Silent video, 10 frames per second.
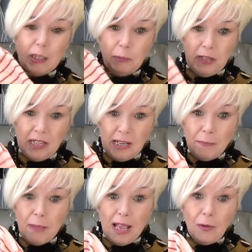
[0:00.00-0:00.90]
has been
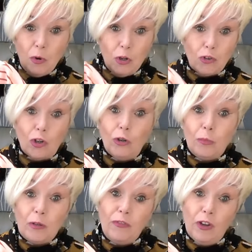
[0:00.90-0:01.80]
in my
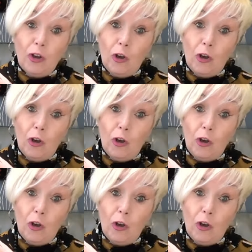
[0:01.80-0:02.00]
wardrobe for